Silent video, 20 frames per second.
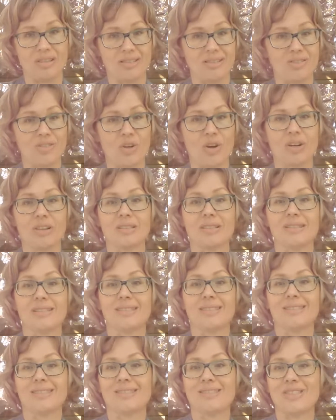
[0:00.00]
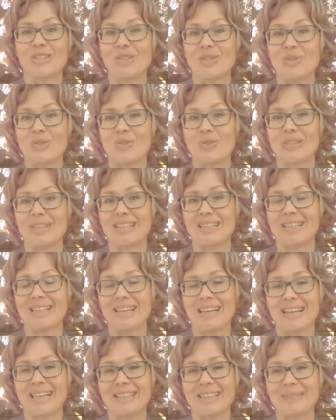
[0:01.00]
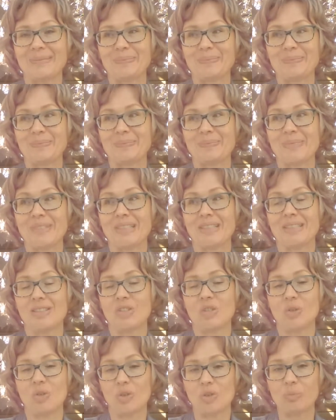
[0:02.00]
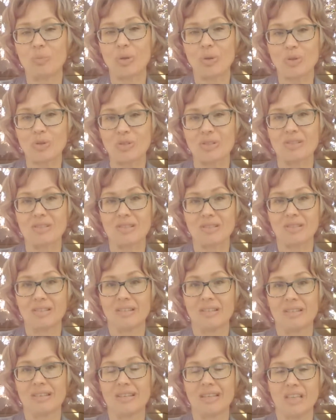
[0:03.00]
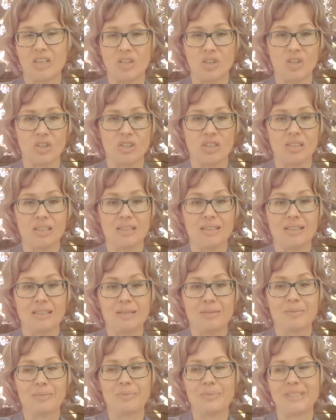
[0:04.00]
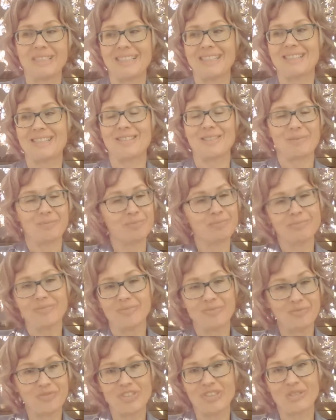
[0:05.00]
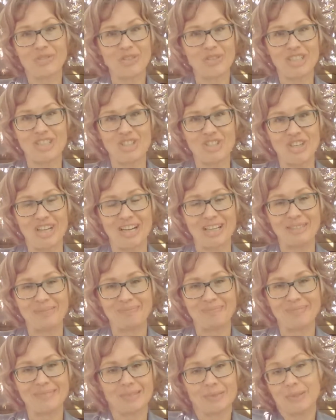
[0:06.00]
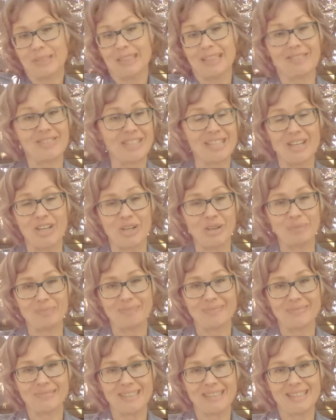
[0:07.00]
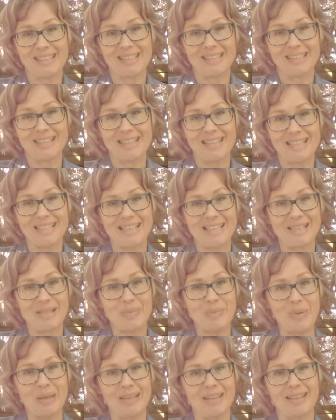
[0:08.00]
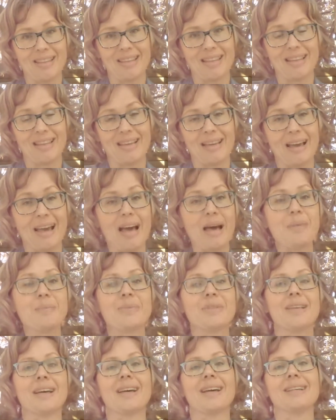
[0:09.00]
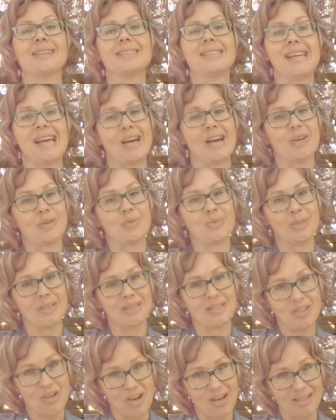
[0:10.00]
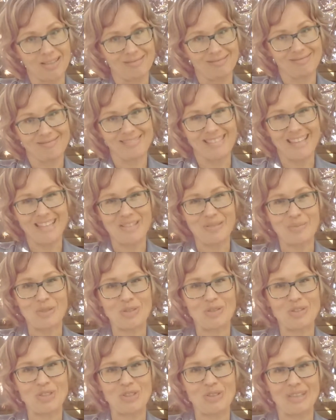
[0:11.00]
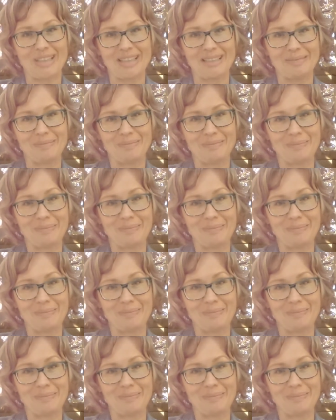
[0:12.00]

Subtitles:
and start to the to your person's year, please feel free to share. We'd love to hear it. This has been the Upside Down with Dawn. Thanks so much for tuning in.